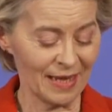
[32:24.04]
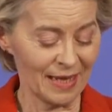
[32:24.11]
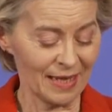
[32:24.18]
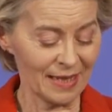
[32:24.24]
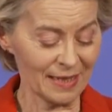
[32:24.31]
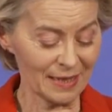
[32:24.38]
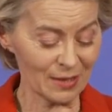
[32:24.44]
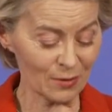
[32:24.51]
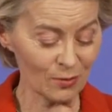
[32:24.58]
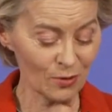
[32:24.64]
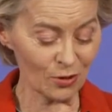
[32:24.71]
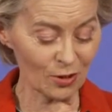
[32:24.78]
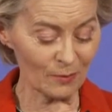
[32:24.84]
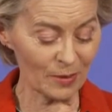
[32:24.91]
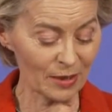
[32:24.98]
It is
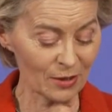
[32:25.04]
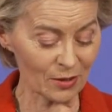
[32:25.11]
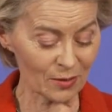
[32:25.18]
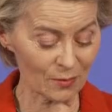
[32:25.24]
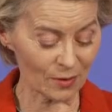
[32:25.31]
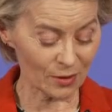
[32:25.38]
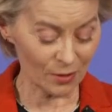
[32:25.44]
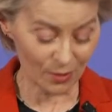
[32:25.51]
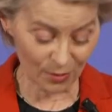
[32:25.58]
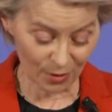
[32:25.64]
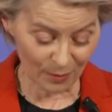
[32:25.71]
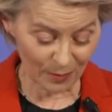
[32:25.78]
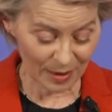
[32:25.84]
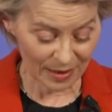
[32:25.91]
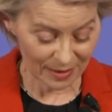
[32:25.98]
crucial because
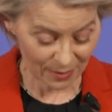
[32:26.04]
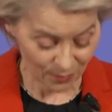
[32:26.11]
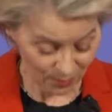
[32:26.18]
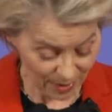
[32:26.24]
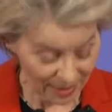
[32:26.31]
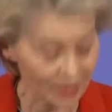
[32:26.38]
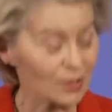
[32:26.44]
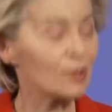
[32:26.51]
Europe is ready